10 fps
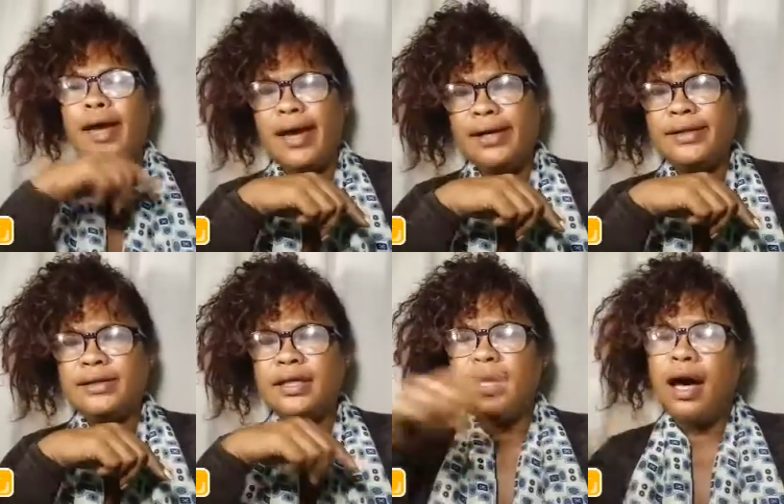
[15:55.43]

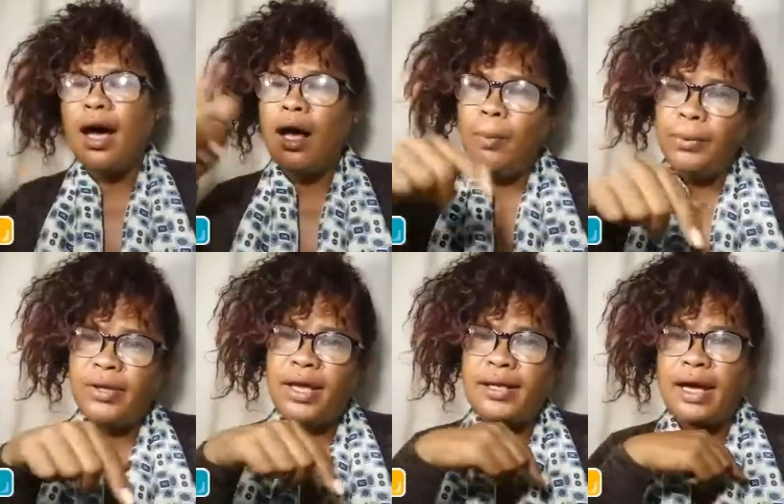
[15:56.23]
and I'll
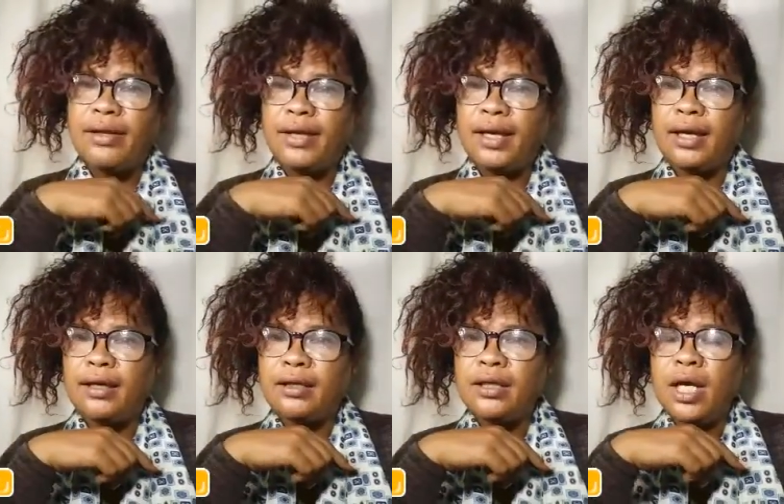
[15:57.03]
put that down
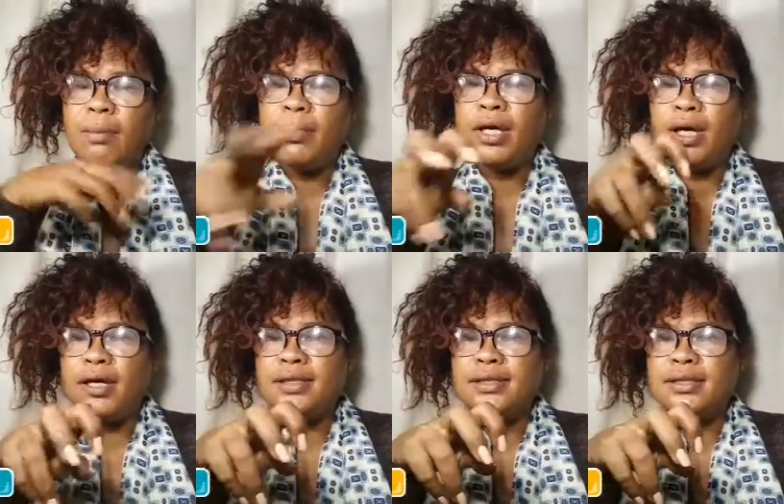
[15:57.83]
there
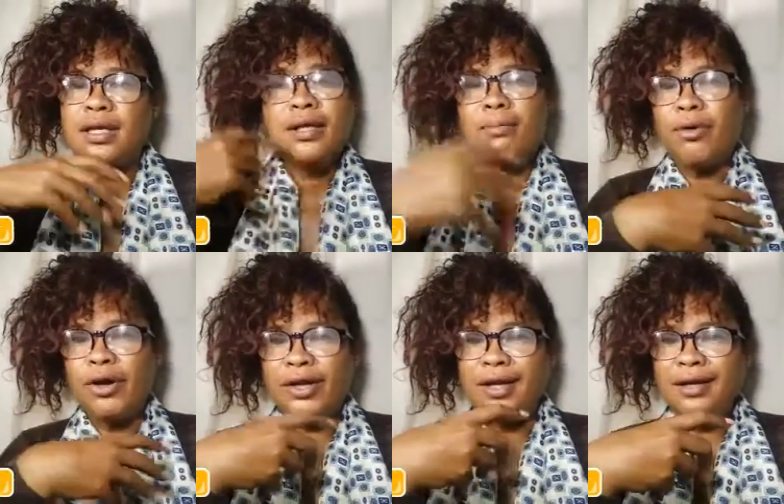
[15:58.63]
because the
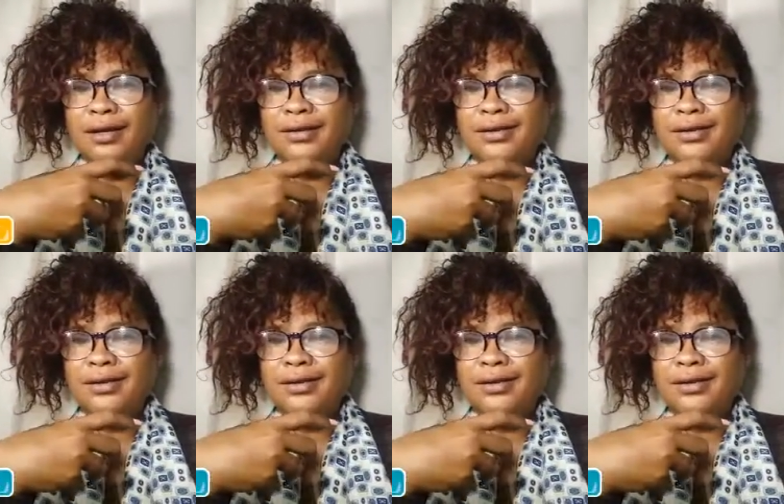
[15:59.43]
body